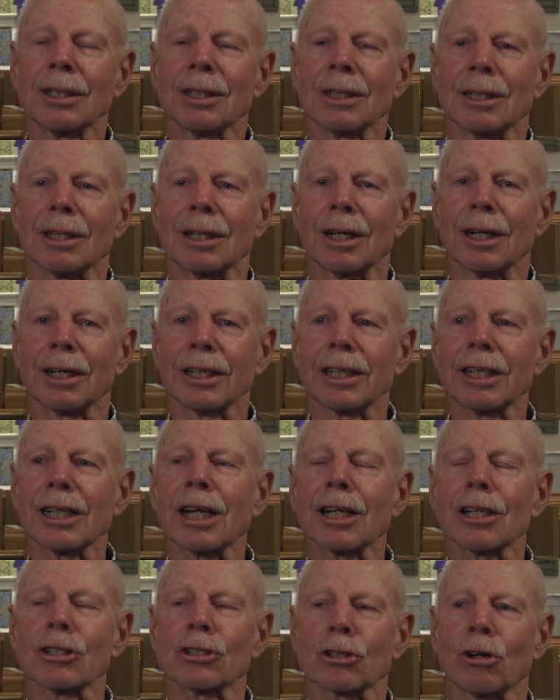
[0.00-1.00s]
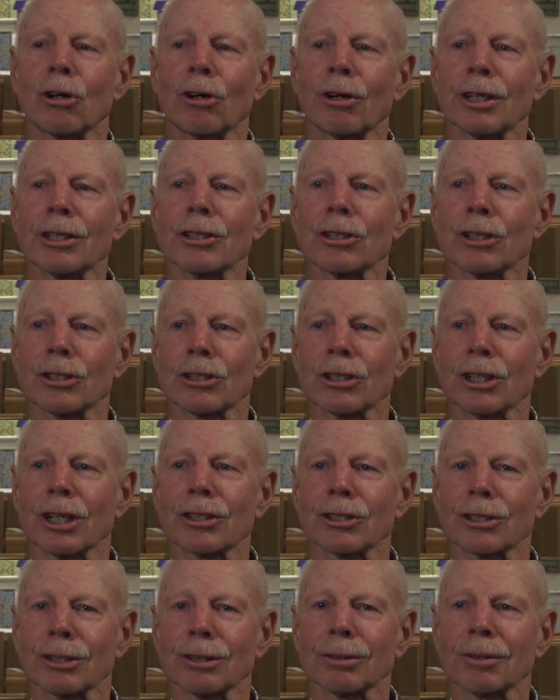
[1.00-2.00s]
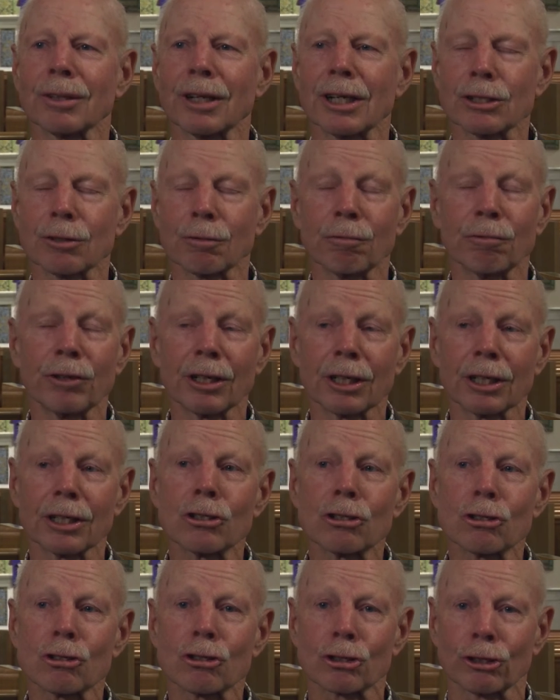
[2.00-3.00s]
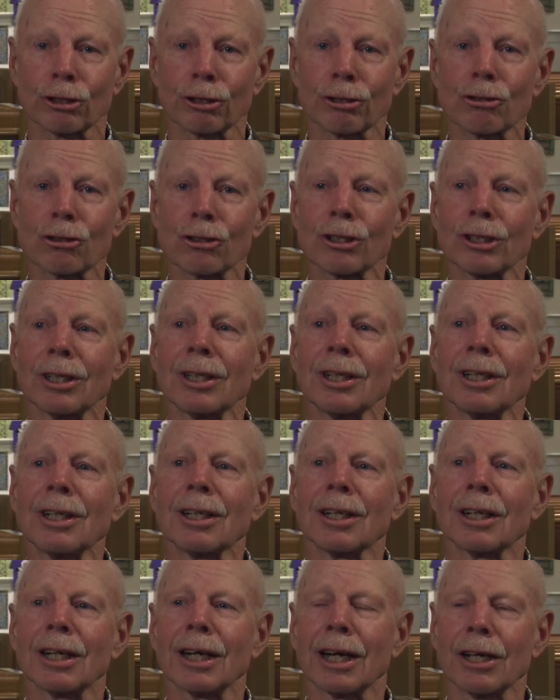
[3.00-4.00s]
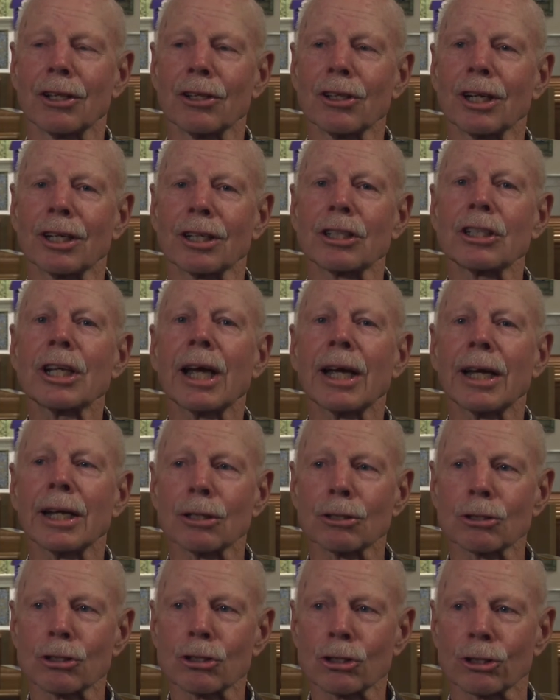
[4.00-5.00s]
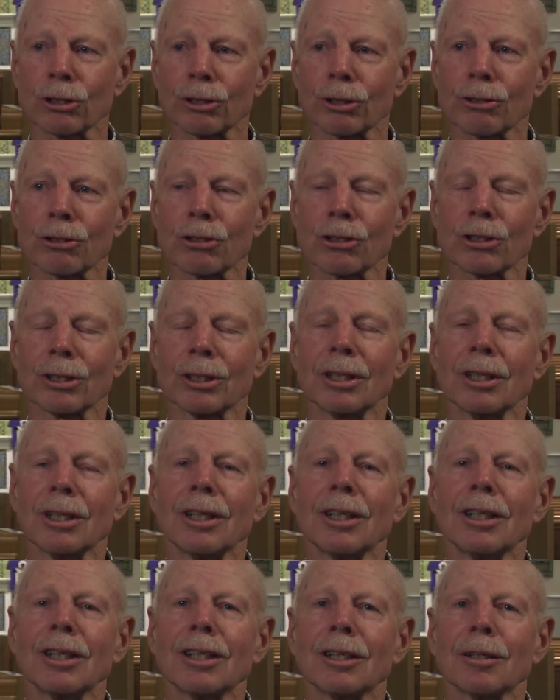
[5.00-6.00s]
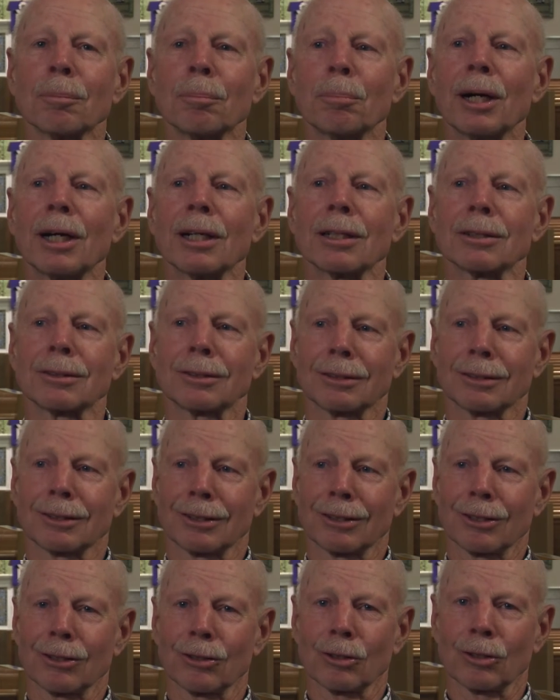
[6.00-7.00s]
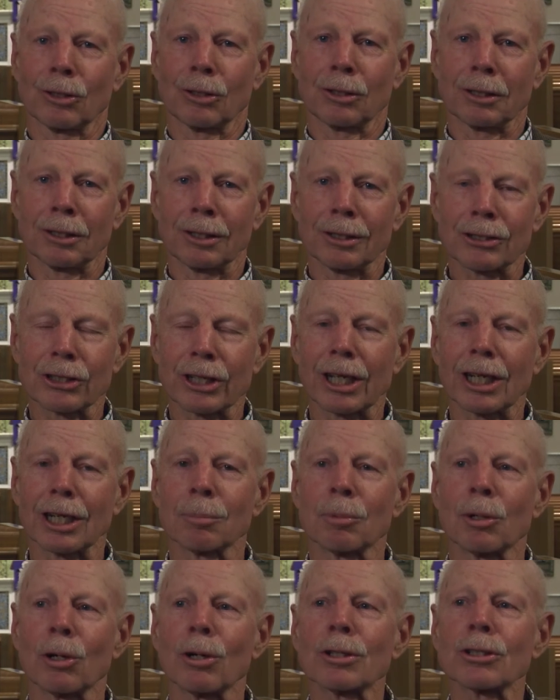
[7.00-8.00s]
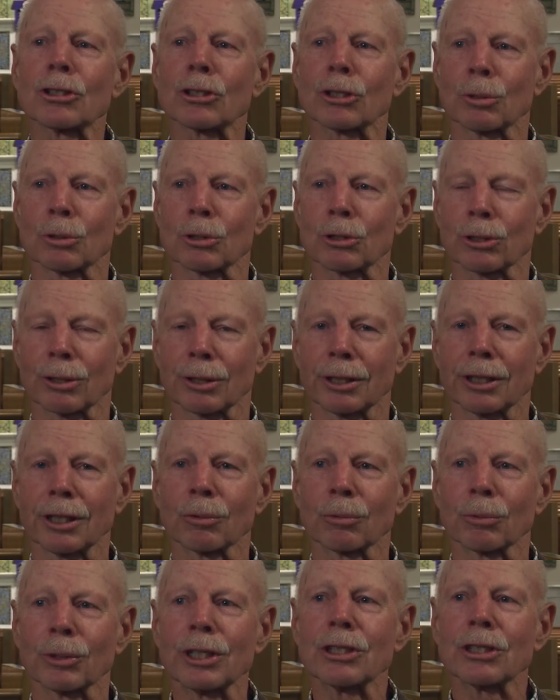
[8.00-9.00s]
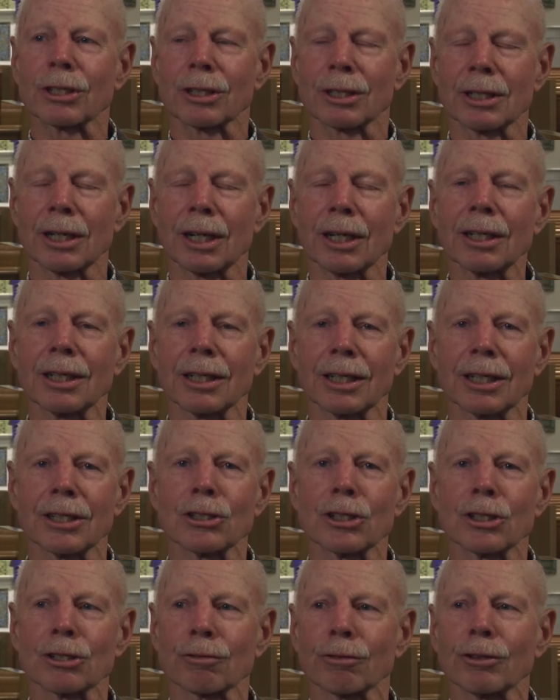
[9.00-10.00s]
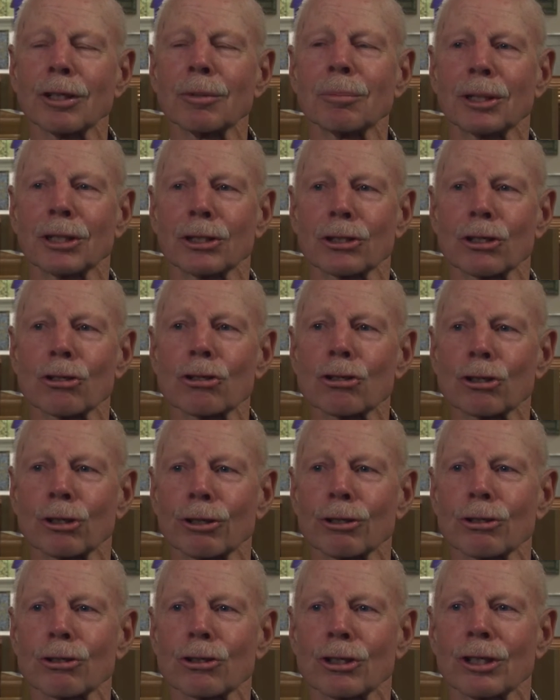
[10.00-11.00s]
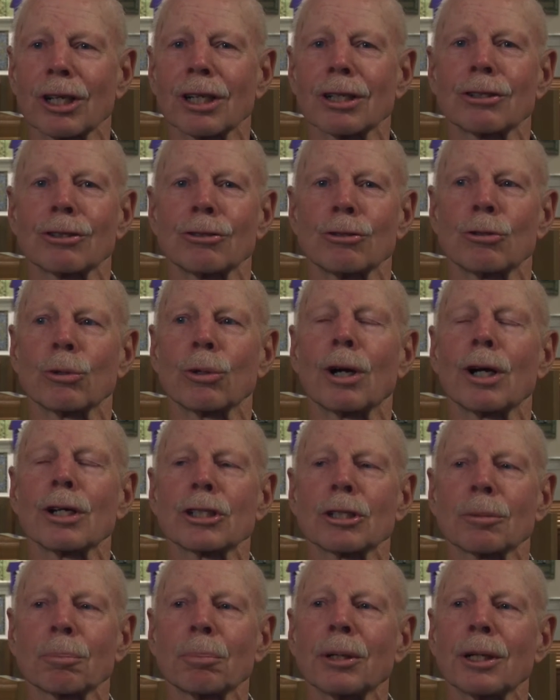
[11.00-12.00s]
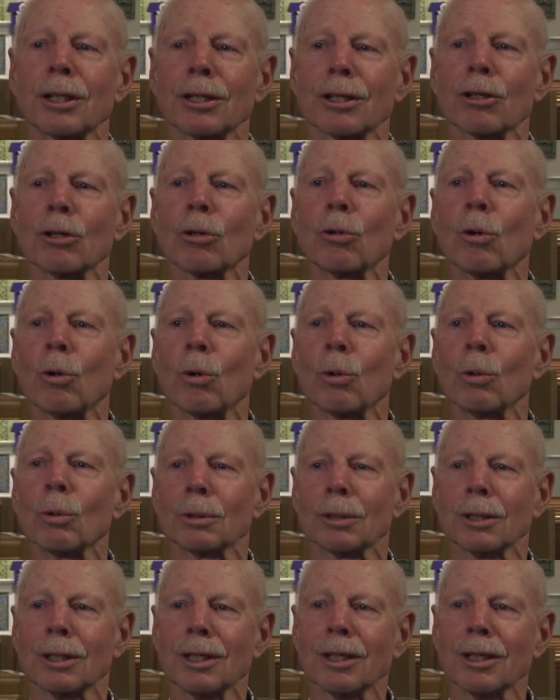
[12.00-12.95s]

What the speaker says: It had its origins as a village church and then a town church, but Salem also, certainly in recent decades, is very much a church that draws upon the whole